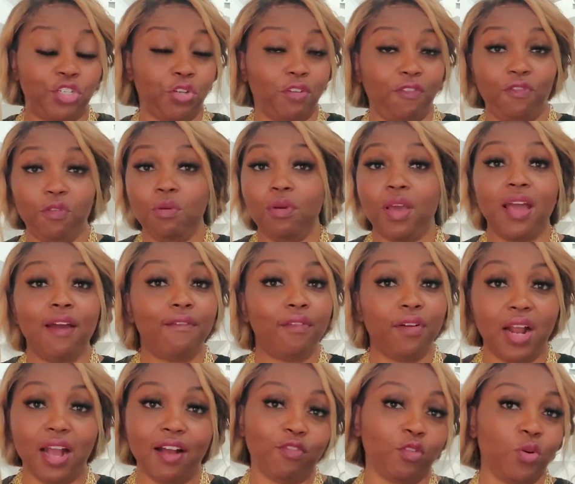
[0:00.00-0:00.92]
If you ever
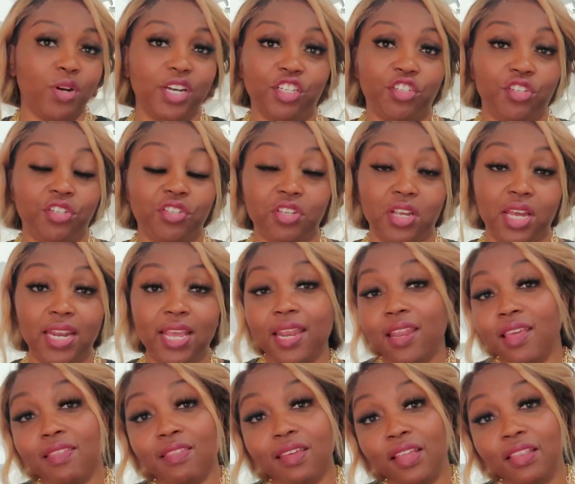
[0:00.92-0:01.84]
have questions on
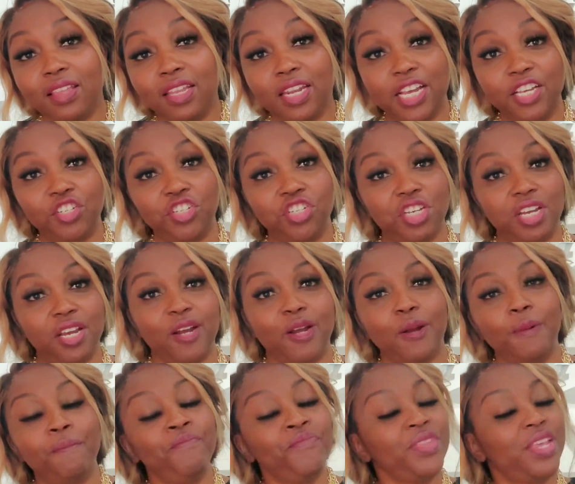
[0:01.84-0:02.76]
anything that I share,
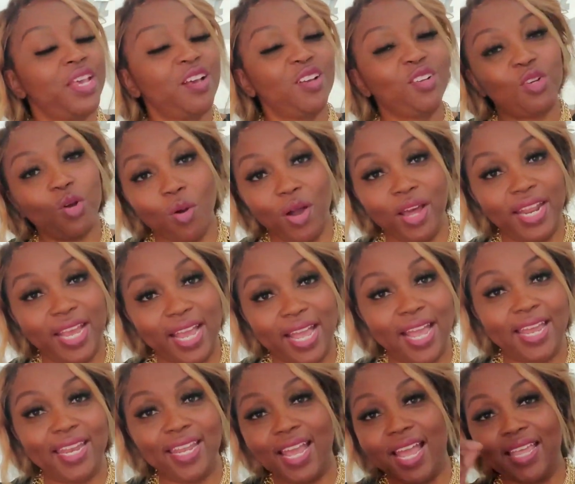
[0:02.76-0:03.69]
go on
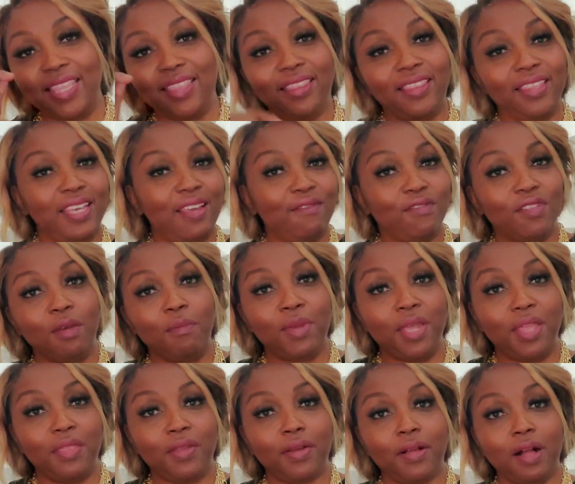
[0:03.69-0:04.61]
ahead and leave them
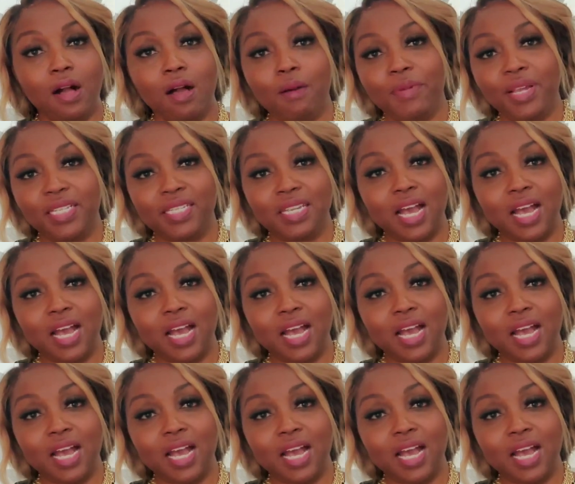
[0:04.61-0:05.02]
in the comments.